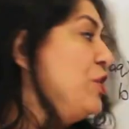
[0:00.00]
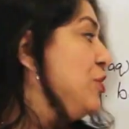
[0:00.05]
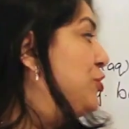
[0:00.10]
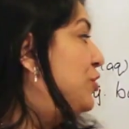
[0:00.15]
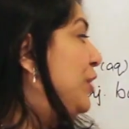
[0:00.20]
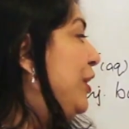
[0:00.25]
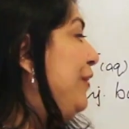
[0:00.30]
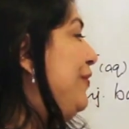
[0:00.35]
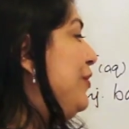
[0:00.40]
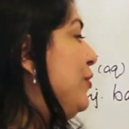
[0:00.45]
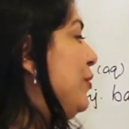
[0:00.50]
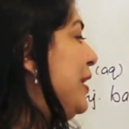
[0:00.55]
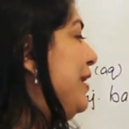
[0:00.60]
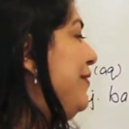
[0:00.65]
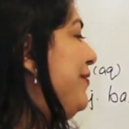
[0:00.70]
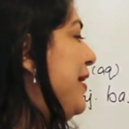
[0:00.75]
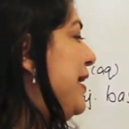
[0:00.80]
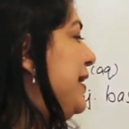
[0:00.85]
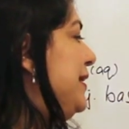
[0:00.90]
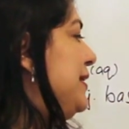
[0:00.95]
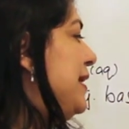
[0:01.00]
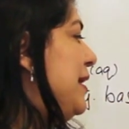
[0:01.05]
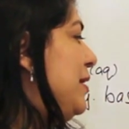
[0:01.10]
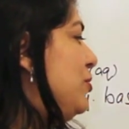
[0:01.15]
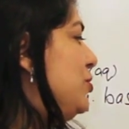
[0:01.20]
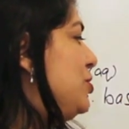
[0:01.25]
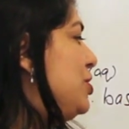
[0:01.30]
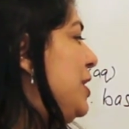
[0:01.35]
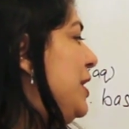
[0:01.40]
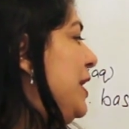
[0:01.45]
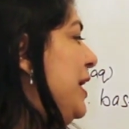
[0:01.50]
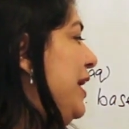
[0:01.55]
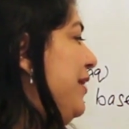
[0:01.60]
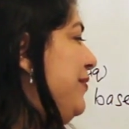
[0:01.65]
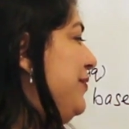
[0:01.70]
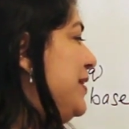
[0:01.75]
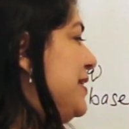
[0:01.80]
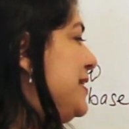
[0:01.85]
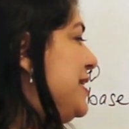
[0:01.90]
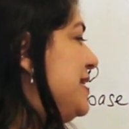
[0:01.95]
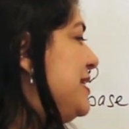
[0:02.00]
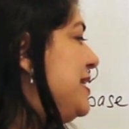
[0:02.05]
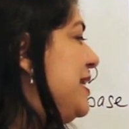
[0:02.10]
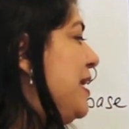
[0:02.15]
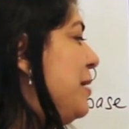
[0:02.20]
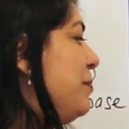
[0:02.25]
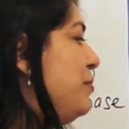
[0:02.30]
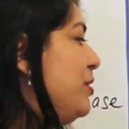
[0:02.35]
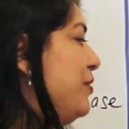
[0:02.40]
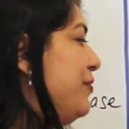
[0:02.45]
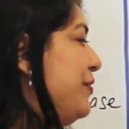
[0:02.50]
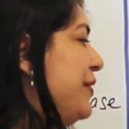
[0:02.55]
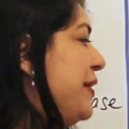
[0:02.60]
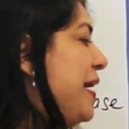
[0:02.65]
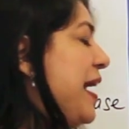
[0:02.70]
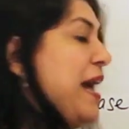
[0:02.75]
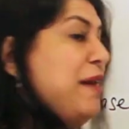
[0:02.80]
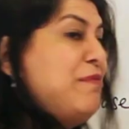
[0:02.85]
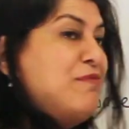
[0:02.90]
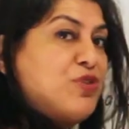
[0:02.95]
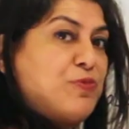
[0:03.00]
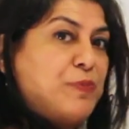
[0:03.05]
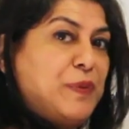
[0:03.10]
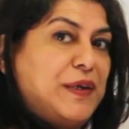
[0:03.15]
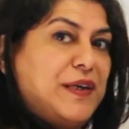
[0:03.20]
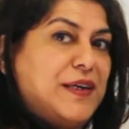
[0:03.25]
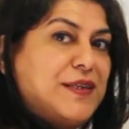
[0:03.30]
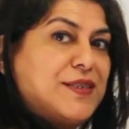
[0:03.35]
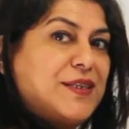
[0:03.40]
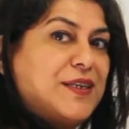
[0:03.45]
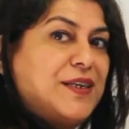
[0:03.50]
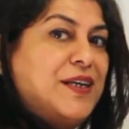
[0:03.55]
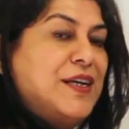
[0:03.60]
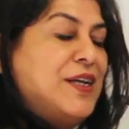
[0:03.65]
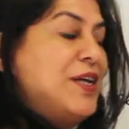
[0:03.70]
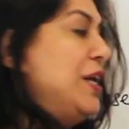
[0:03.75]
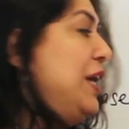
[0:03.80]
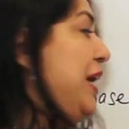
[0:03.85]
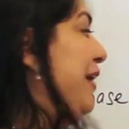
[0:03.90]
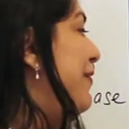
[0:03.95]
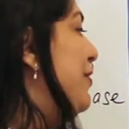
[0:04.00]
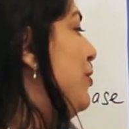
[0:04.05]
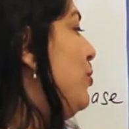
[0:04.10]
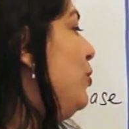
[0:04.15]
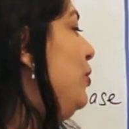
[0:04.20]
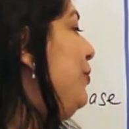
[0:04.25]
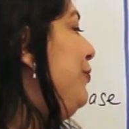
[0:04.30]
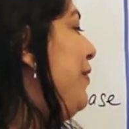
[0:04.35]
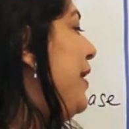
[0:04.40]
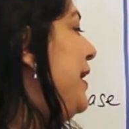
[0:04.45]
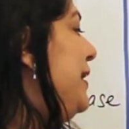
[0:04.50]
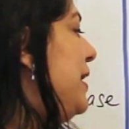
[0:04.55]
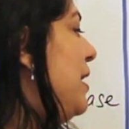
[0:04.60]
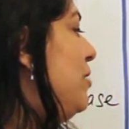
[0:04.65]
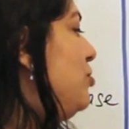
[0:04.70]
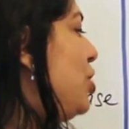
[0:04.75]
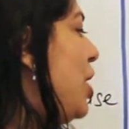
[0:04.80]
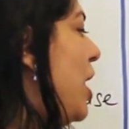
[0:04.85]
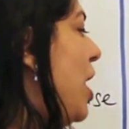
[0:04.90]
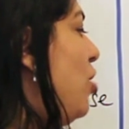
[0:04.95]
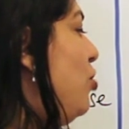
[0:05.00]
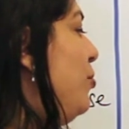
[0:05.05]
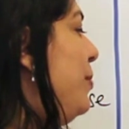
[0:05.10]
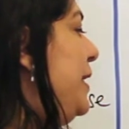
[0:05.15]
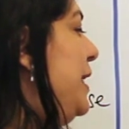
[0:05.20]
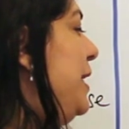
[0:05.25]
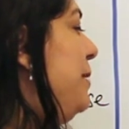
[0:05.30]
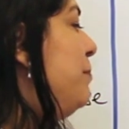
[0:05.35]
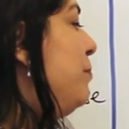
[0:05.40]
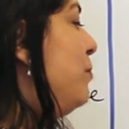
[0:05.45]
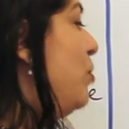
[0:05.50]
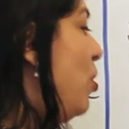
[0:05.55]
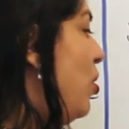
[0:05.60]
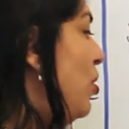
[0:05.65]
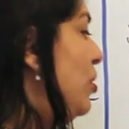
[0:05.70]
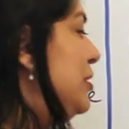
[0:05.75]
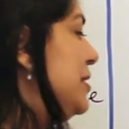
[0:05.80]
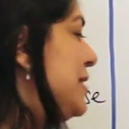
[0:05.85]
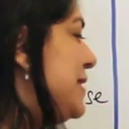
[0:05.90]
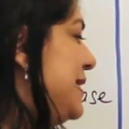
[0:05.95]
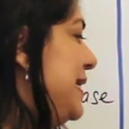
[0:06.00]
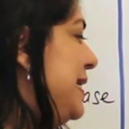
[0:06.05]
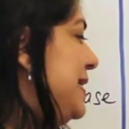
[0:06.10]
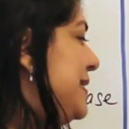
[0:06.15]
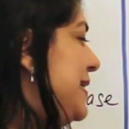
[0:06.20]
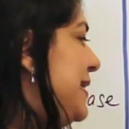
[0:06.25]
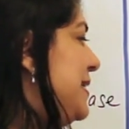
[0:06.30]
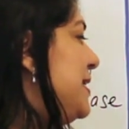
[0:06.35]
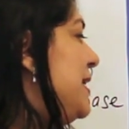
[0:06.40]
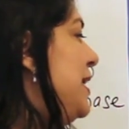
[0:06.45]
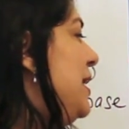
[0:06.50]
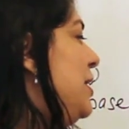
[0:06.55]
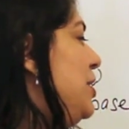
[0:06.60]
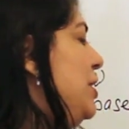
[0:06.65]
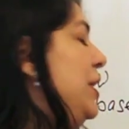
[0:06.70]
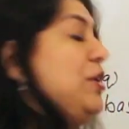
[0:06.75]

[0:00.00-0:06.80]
So if you can find out, if this is the number of grams per liter, if you could find out how many moles is it?